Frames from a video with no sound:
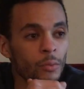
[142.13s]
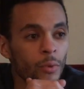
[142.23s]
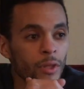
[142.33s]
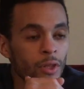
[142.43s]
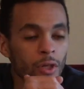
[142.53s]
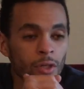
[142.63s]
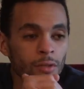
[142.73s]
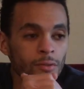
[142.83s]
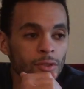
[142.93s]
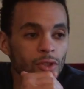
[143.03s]
with the
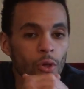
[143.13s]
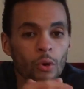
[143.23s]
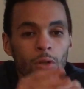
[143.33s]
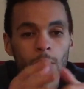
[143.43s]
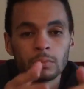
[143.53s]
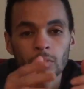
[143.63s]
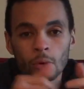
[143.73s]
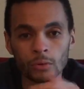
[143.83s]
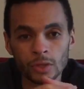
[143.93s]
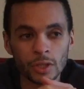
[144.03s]
sole
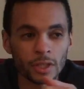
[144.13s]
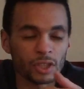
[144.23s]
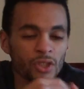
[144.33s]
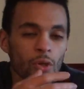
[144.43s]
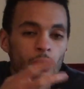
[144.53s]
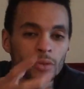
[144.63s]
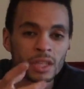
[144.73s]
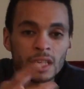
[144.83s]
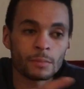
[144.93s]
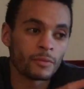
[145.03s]
approach and the sole
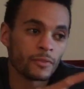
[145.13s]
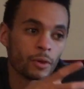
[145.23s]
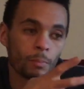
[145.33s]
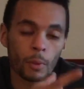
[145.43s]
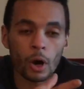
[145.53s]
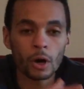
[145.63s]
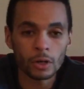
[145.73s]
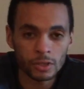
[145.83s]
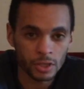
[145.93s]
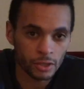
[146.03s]
theme of your
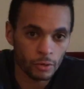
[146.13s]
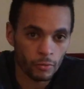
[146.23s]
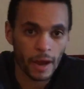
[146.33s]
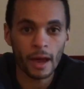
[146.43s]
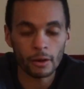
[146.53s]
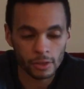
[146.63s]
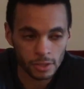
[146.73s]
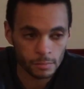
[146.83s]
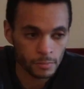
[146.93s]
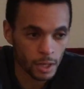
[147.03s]
bars and your
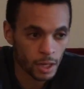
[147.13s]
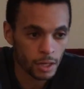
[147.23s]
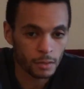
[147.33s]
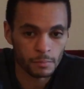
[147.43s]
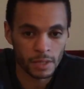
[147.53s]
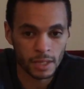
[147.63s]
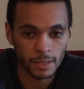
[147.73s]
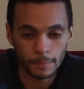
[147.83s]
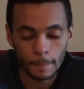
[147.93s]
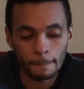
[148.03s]
rounds
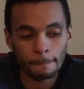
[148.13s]
being,